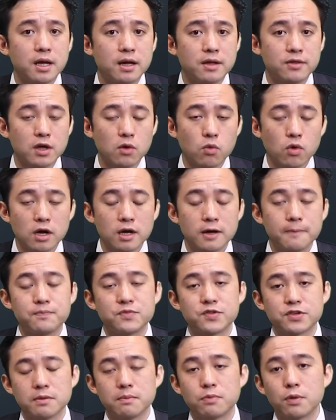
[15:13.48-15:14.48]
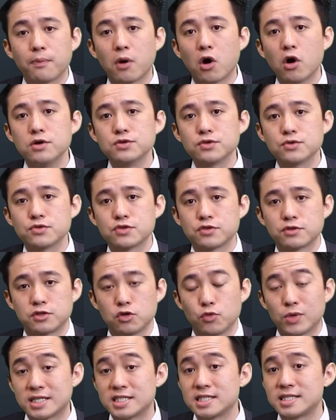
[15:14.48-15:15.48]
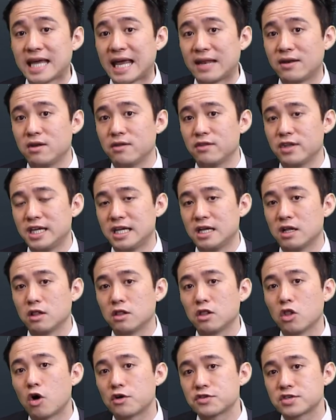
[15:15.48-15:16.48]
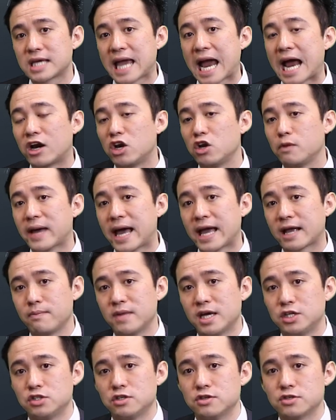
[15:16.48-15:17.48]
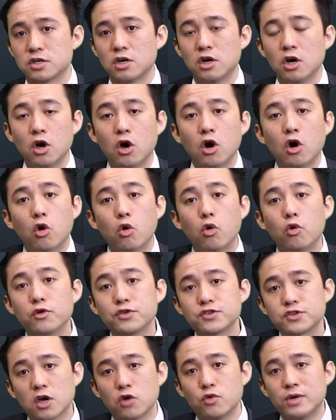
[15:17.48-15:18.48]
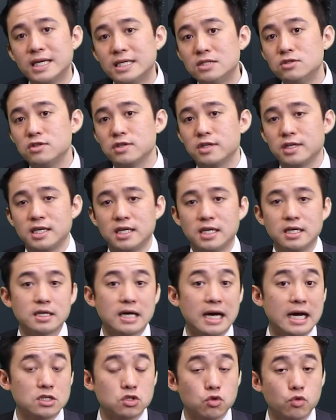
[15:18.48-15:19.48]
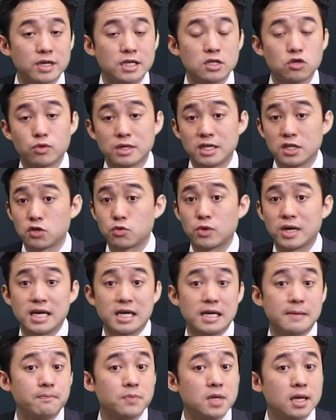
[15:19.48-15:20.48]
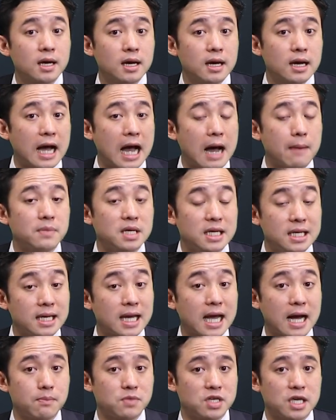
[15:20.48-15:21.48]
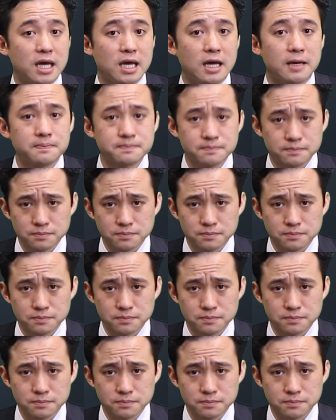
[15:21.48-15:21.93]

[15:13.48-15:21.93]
there were some proposals to extend the loss carryback measures also into the 2023 income year.